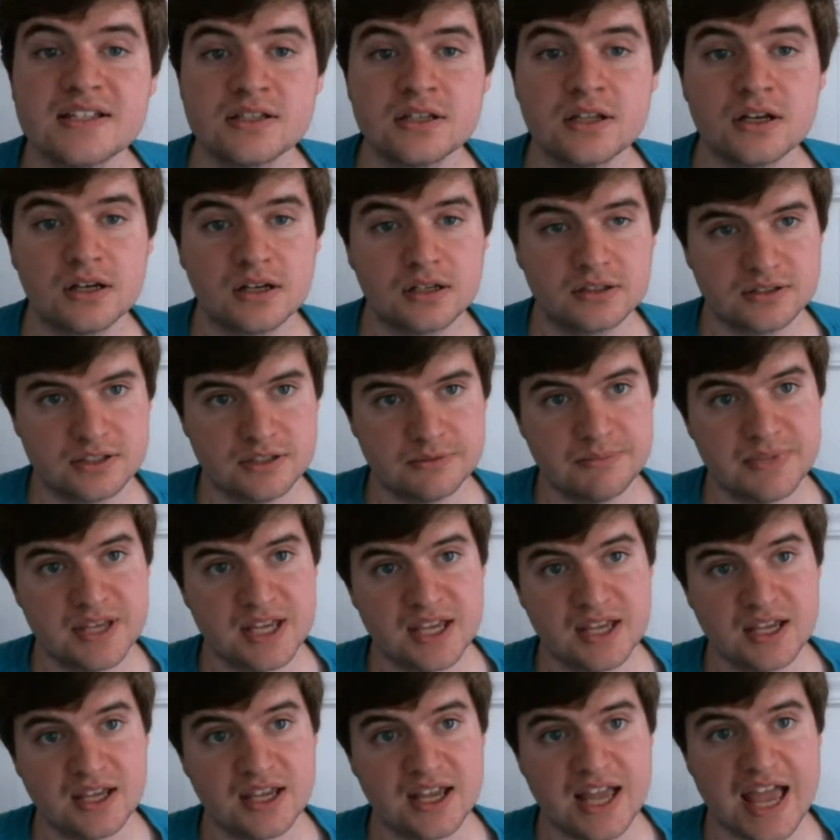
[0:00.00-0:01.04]
does look to
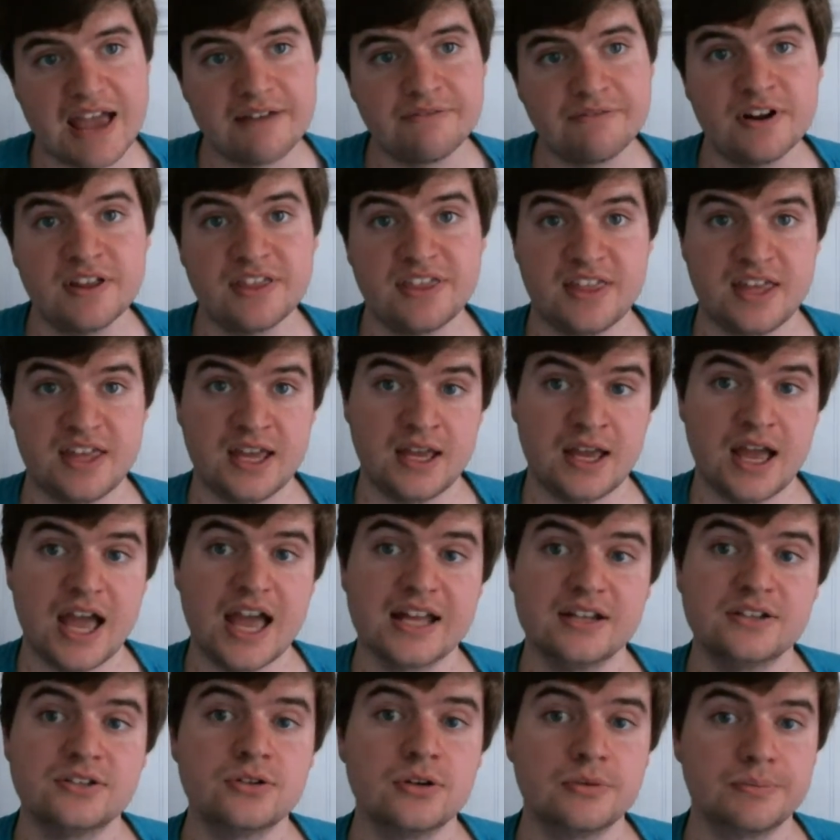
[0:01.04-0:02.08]
be everything.
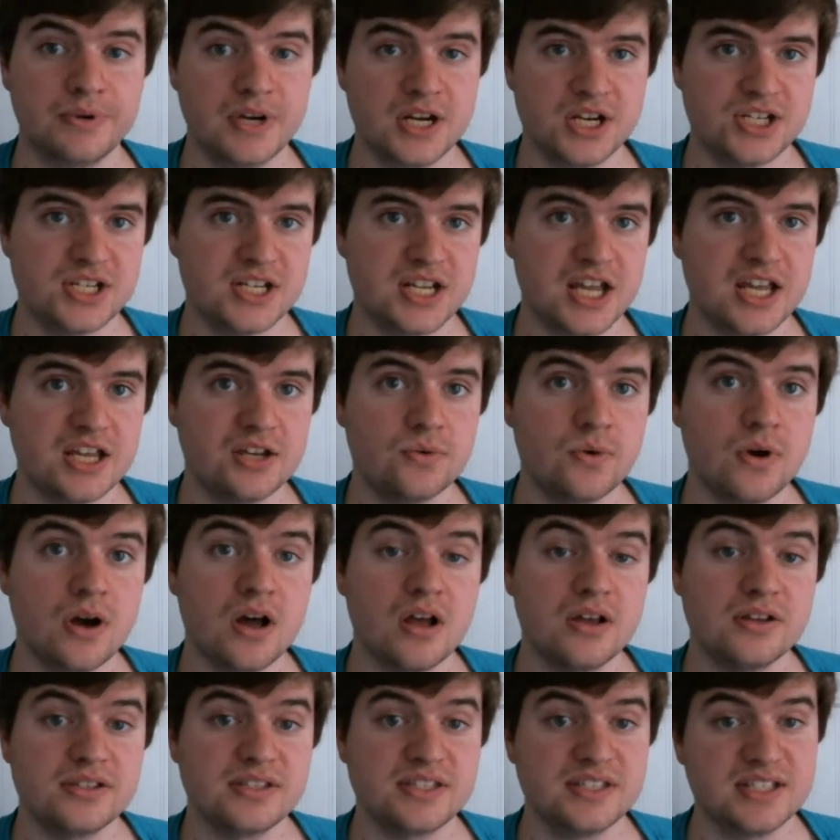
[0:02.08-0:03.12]
I do appreciate you
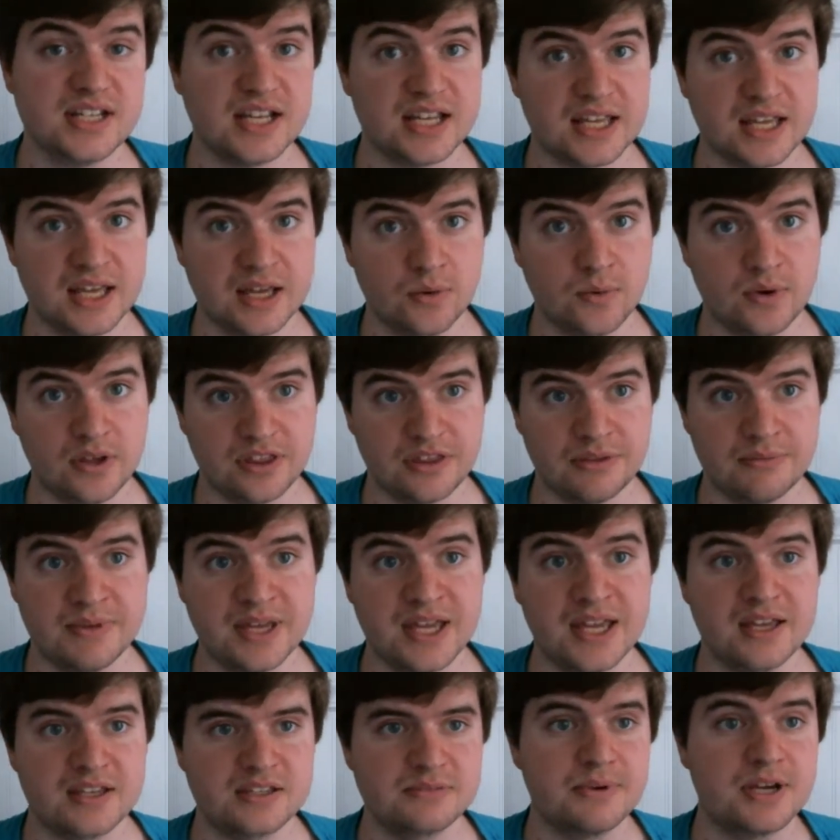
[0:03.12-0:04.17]
all sticking with
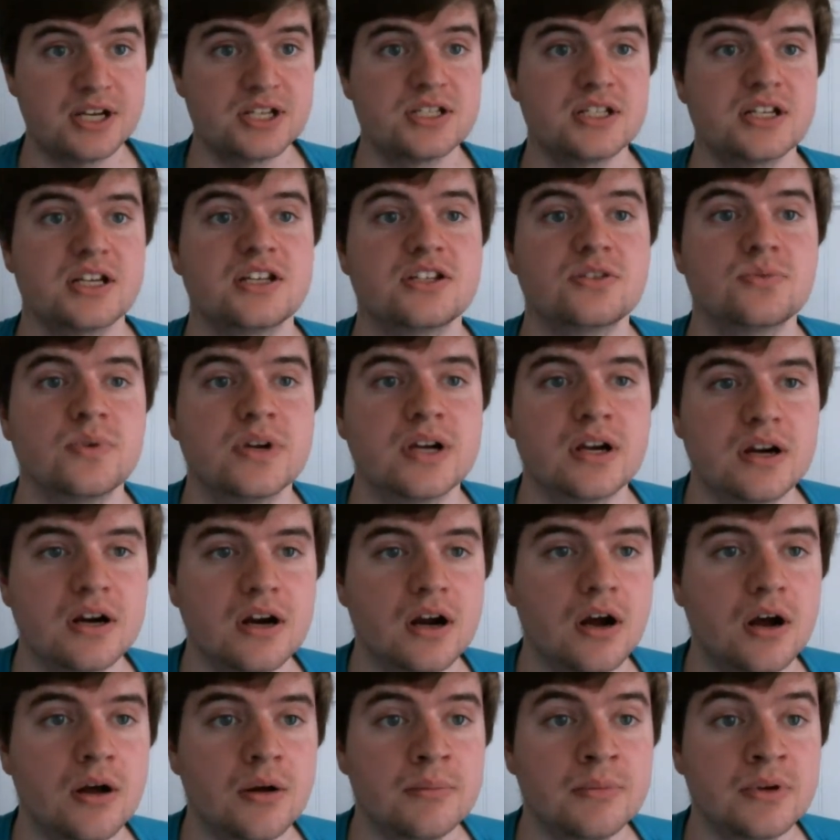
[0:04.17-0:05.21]
me, especially because
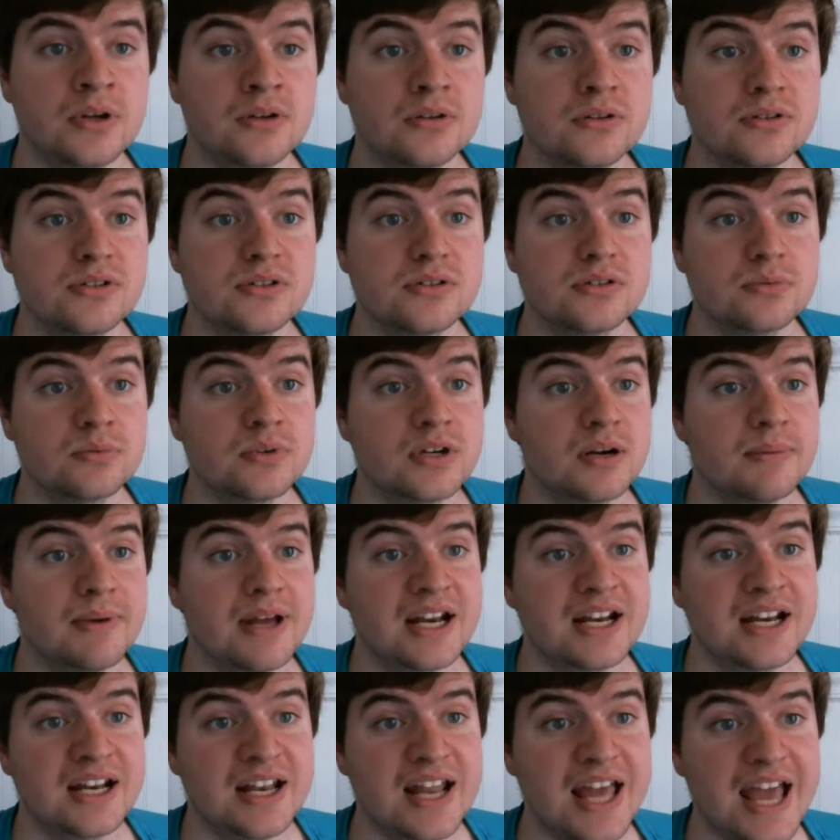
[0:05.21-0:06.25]
we're almost, we're
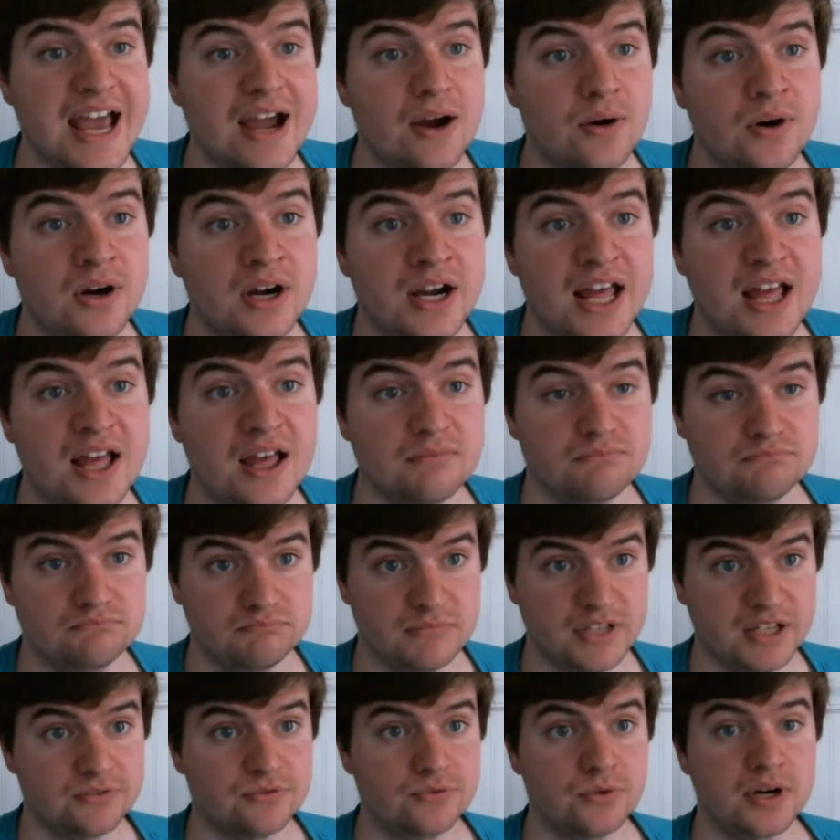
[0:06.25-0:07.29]
about an hour and a,
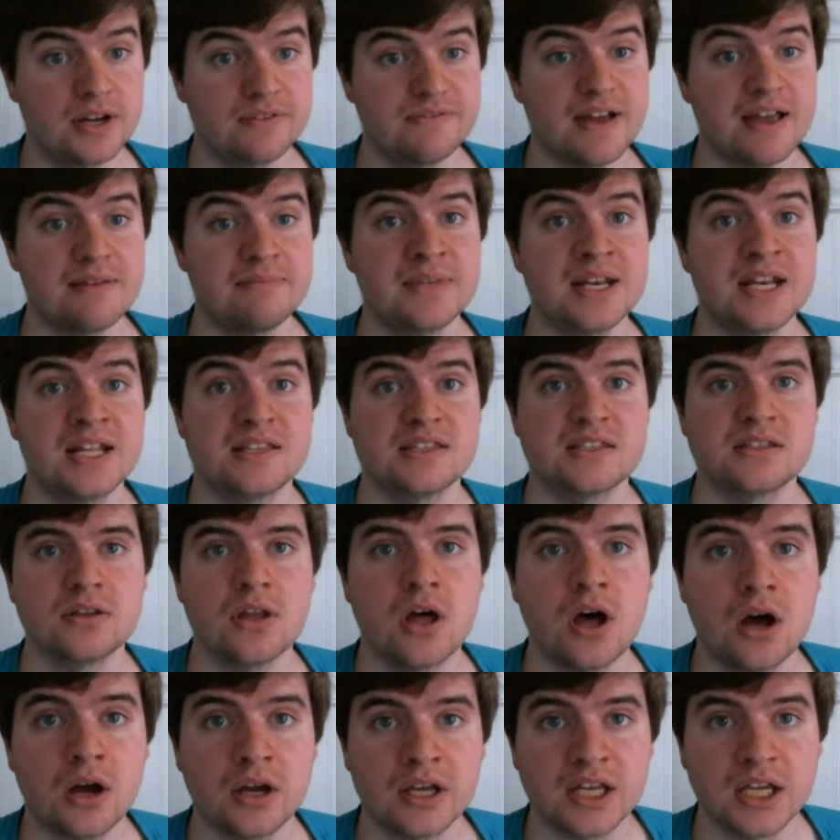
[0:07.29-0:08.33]
like 45 minutes
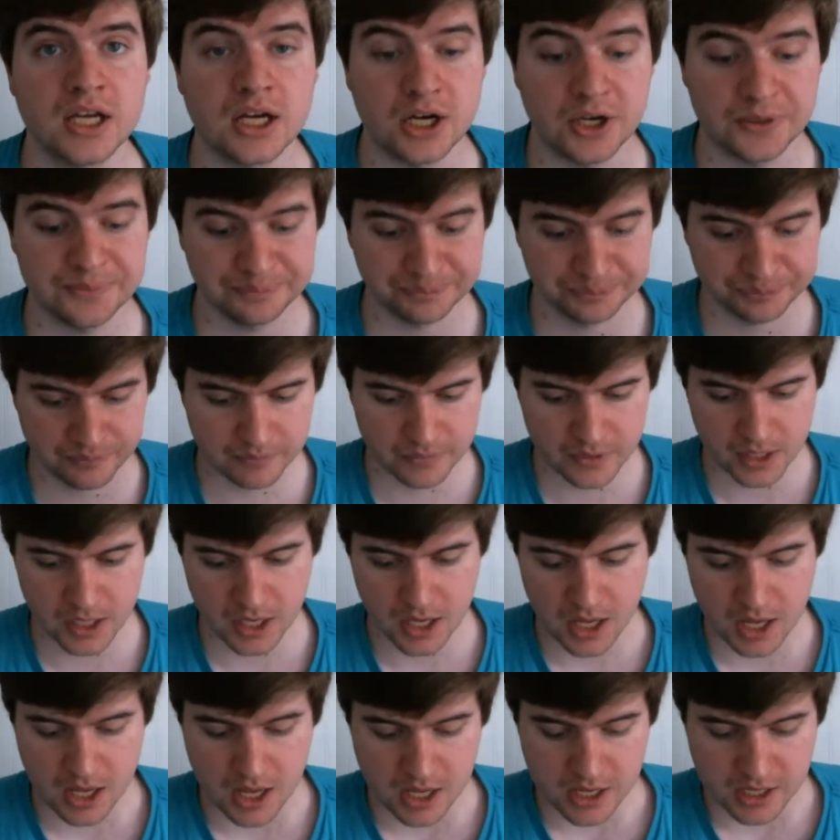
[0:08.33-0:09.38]
long here.
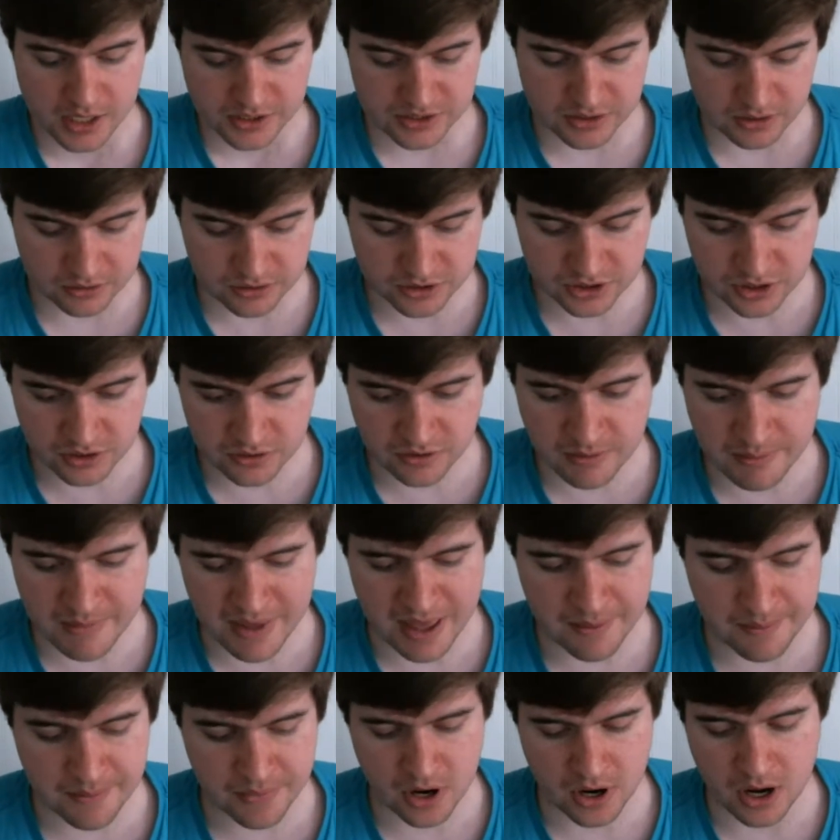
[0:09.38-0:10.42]
So do
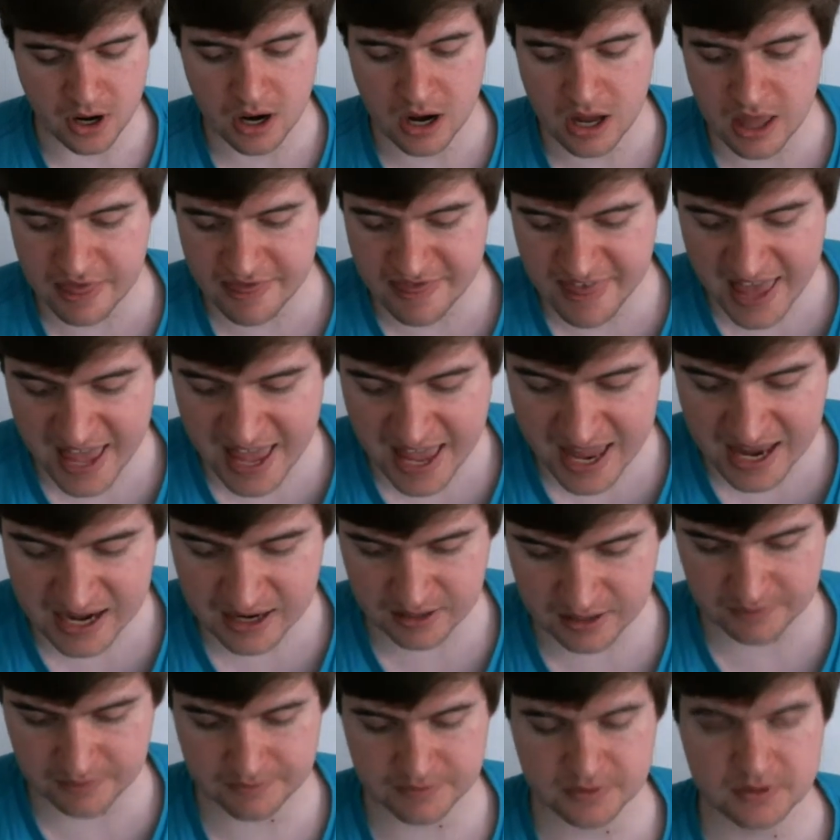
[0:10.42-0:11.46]
remember
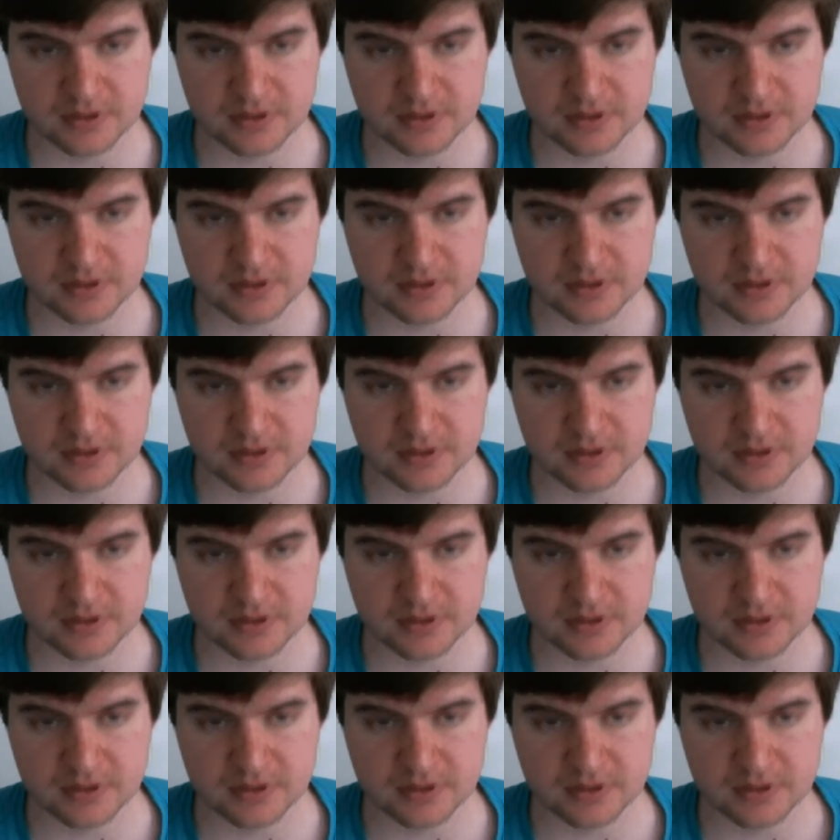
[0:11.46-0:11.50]
that